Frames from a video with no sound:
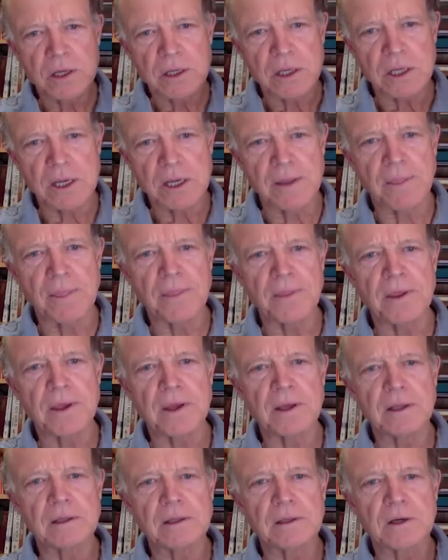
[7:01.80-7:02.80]
in
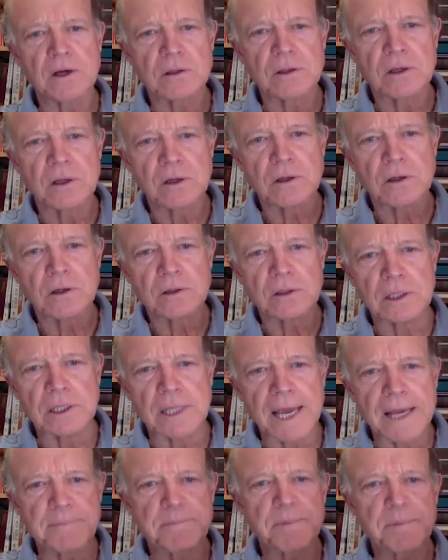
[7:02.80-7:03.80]
the
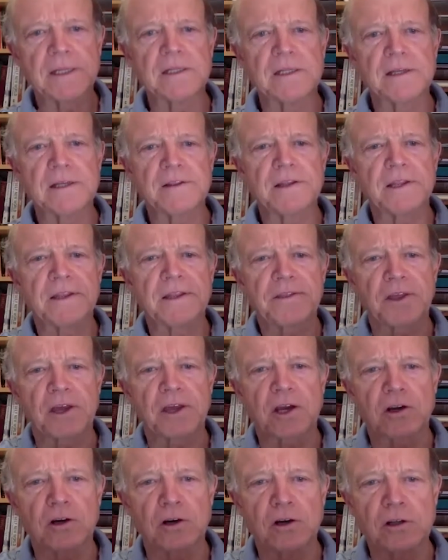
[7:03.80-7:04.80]
late
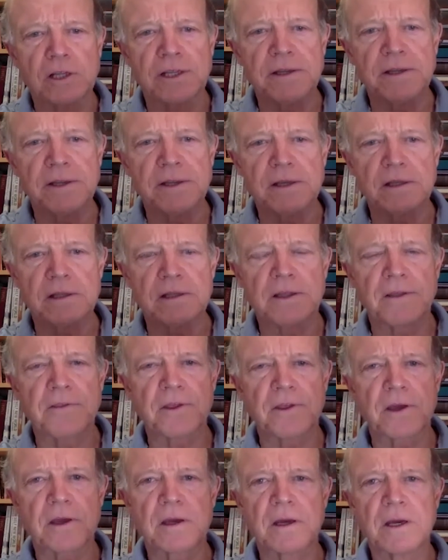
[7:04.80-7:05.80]
Paleolithic, early
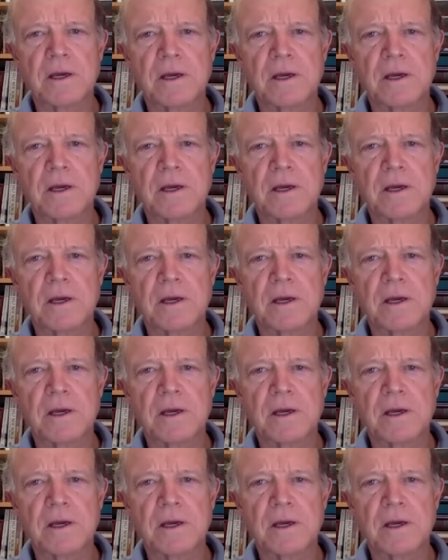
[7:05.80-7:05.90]
Neolithic,